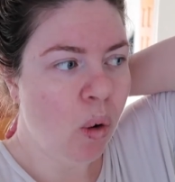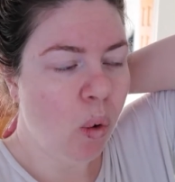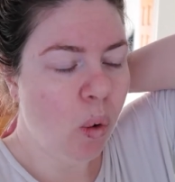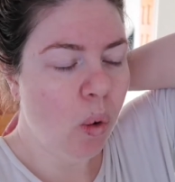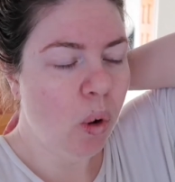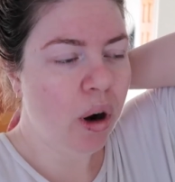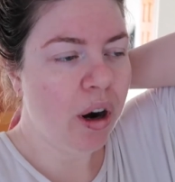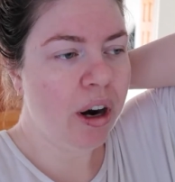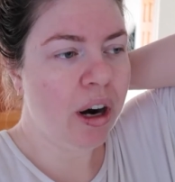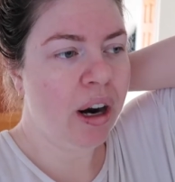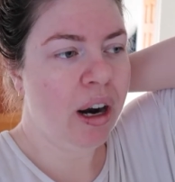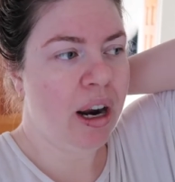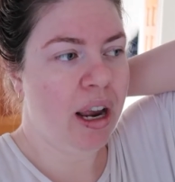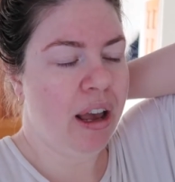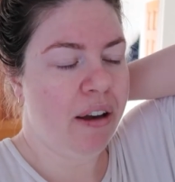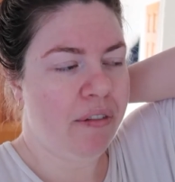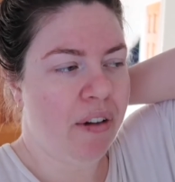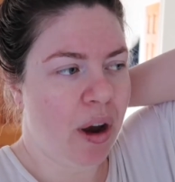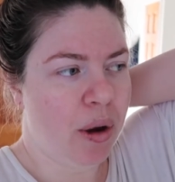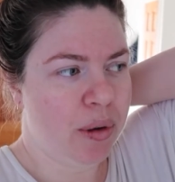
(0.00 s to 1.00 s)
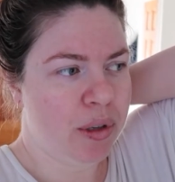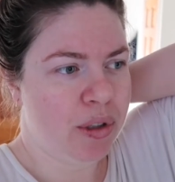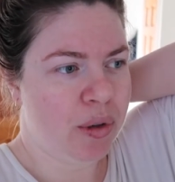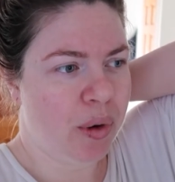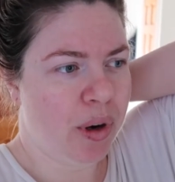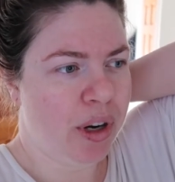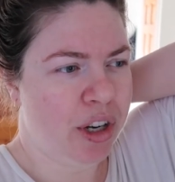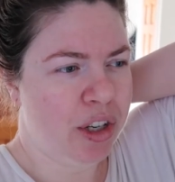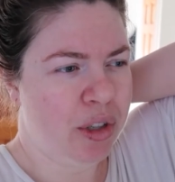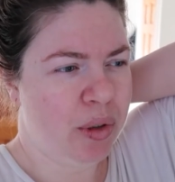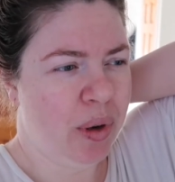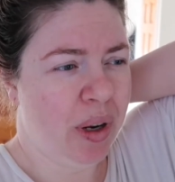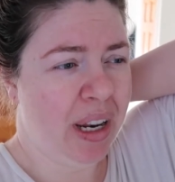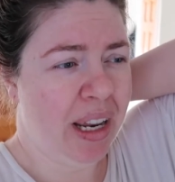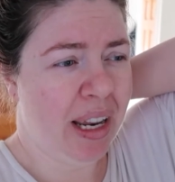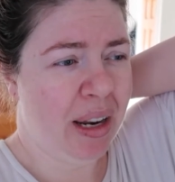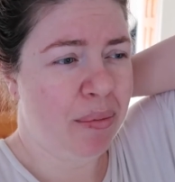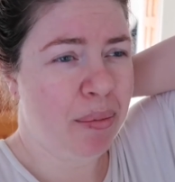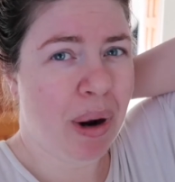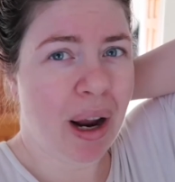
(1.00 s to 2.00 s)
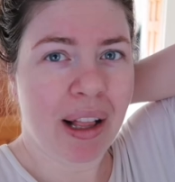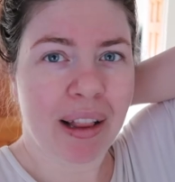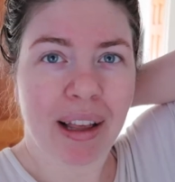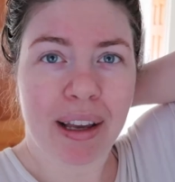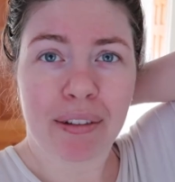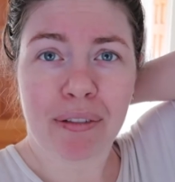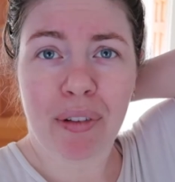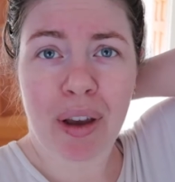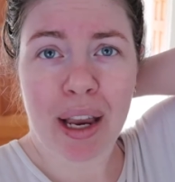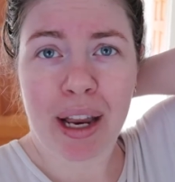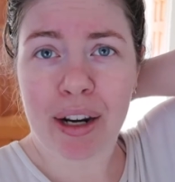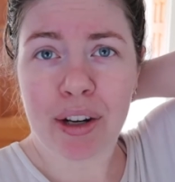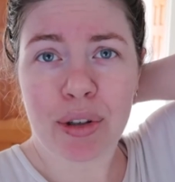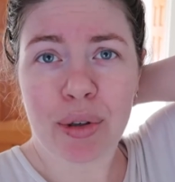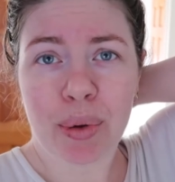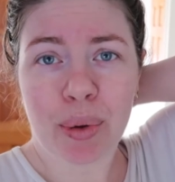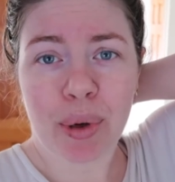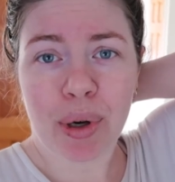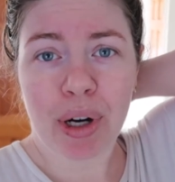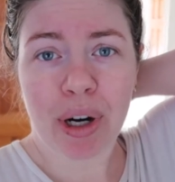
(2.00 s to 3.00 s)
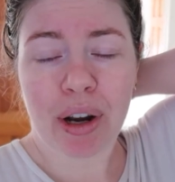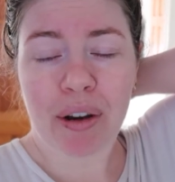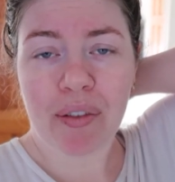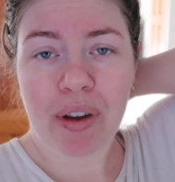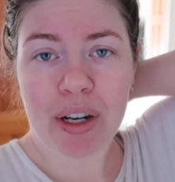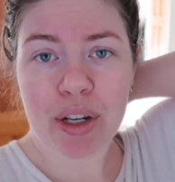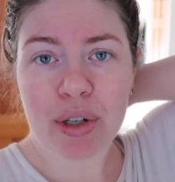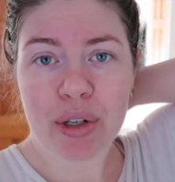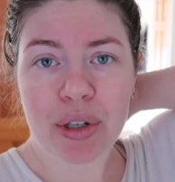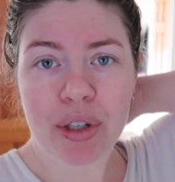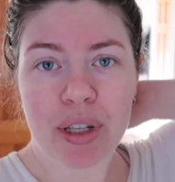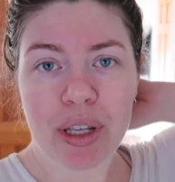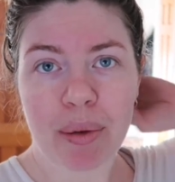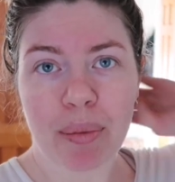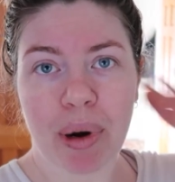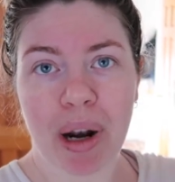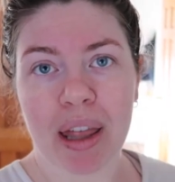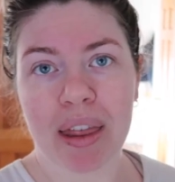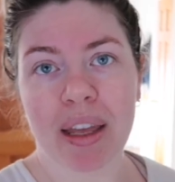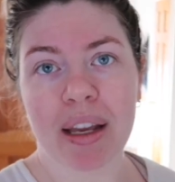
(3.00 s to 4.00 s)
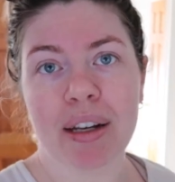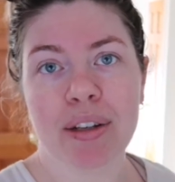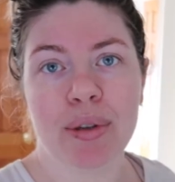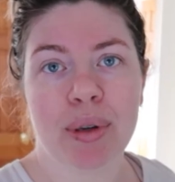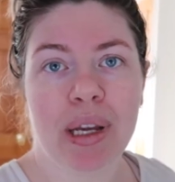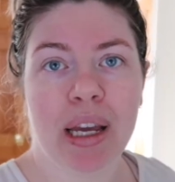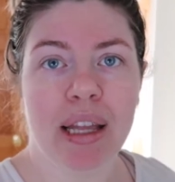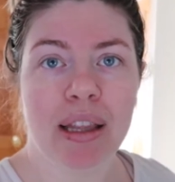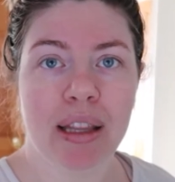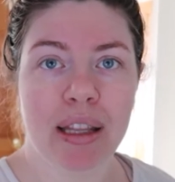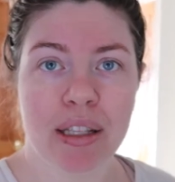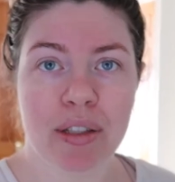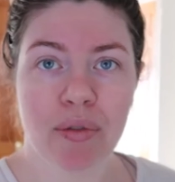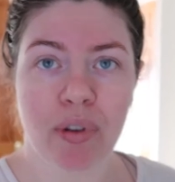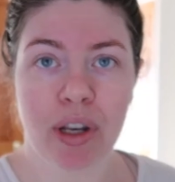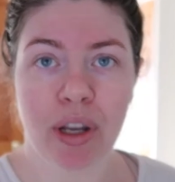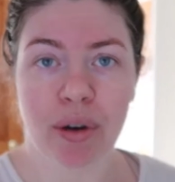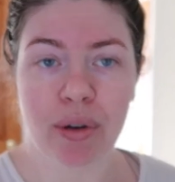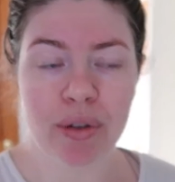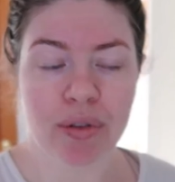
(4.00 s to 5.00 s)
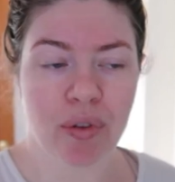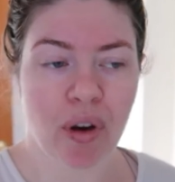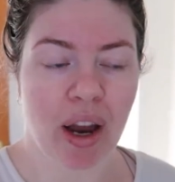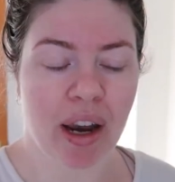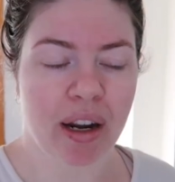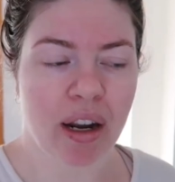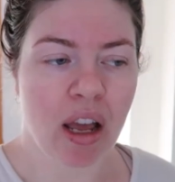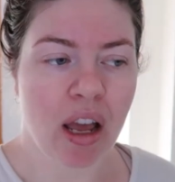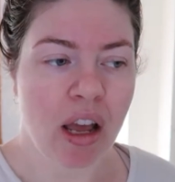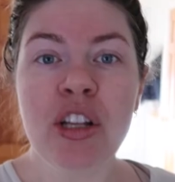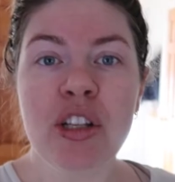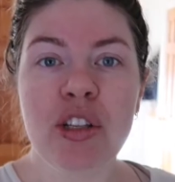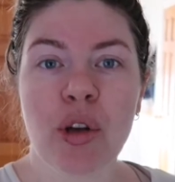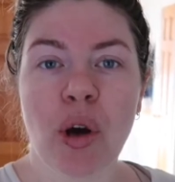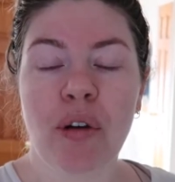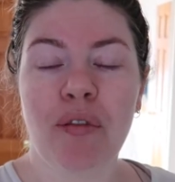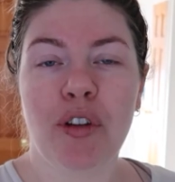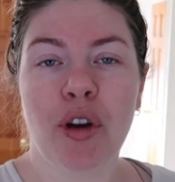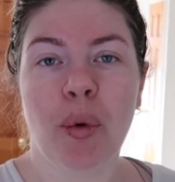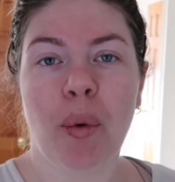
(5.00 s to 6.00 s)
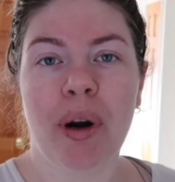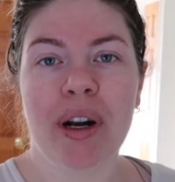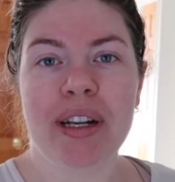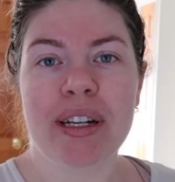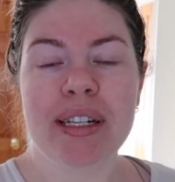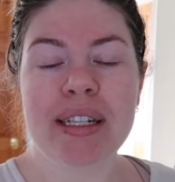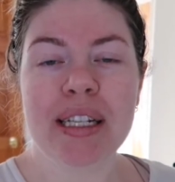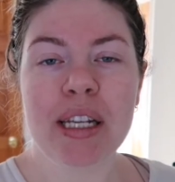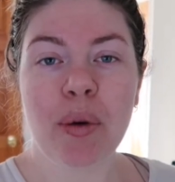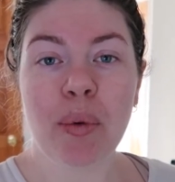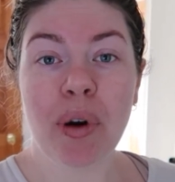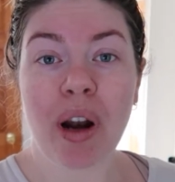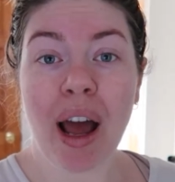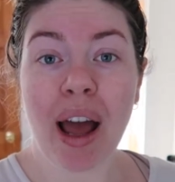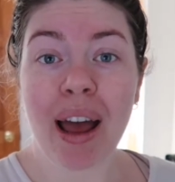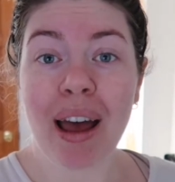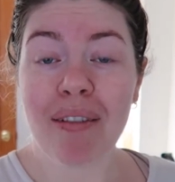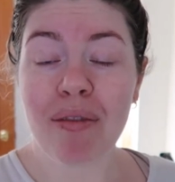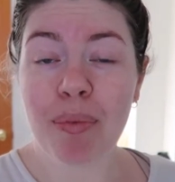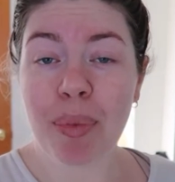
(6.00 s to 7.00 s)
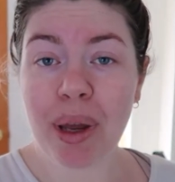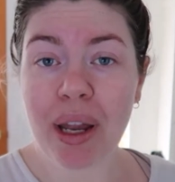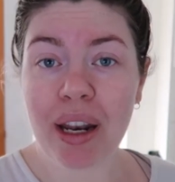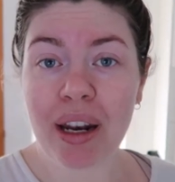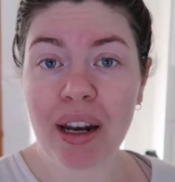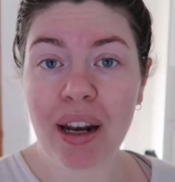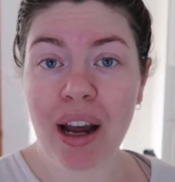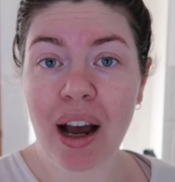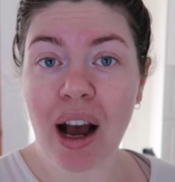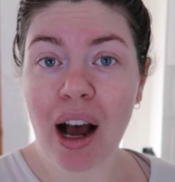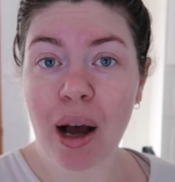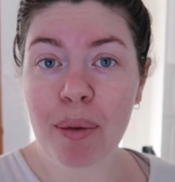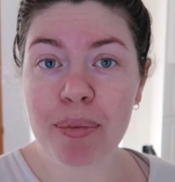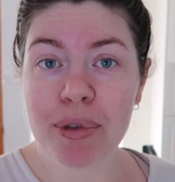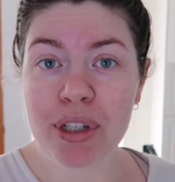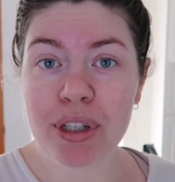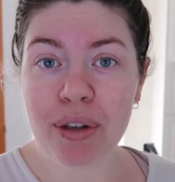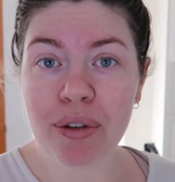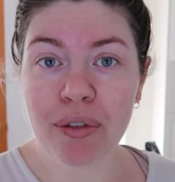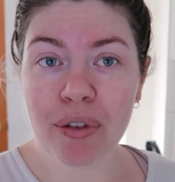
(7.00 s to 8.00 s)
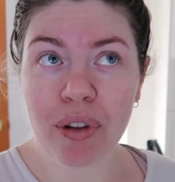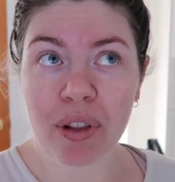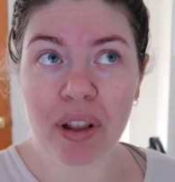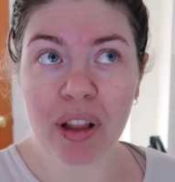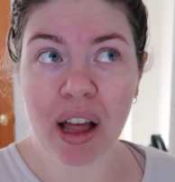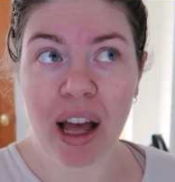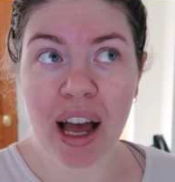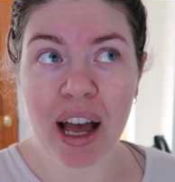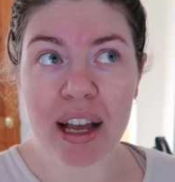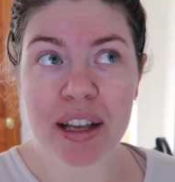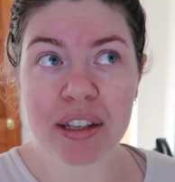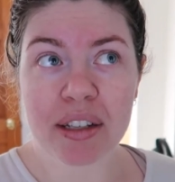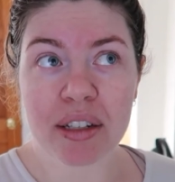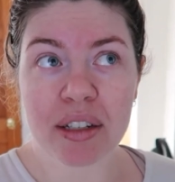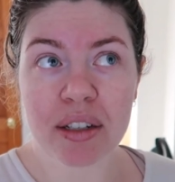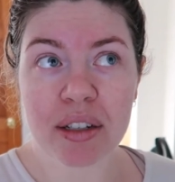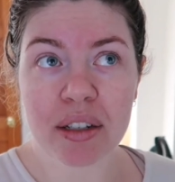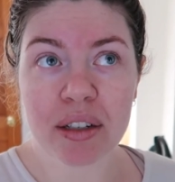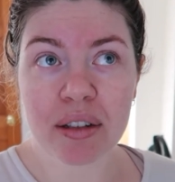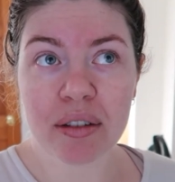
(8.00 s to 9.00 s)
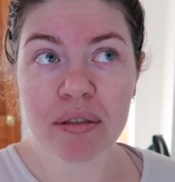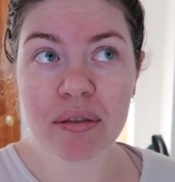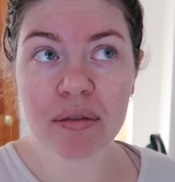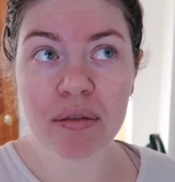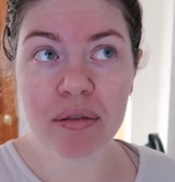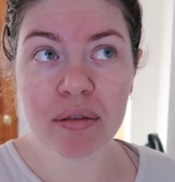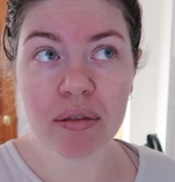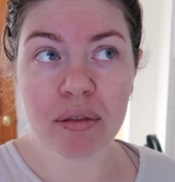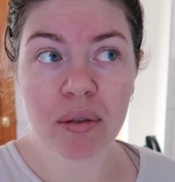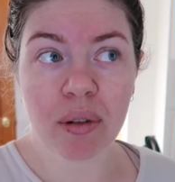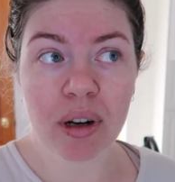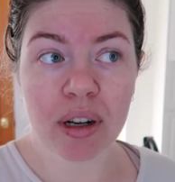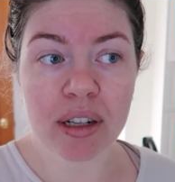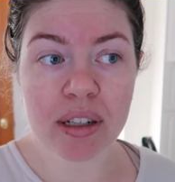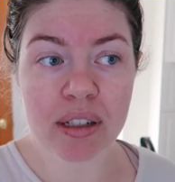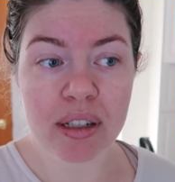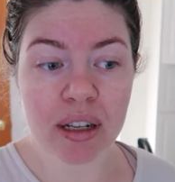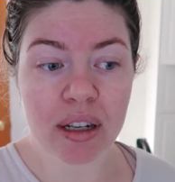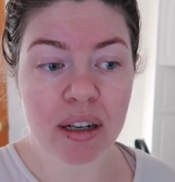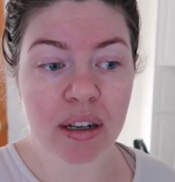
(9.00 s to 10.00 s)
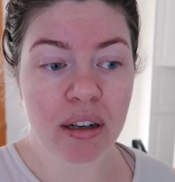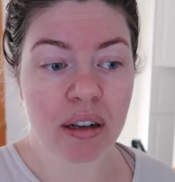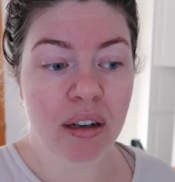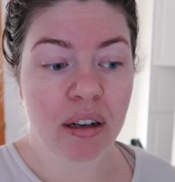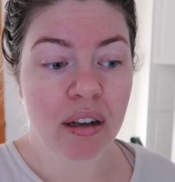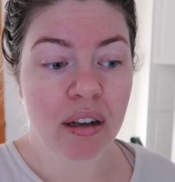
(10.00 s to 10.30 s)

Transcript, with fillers: or if I was going to do it in my like van tour eventually, but I think doing it in this video is fine. So if you're wanting to see what I have been up to for the last, what is it?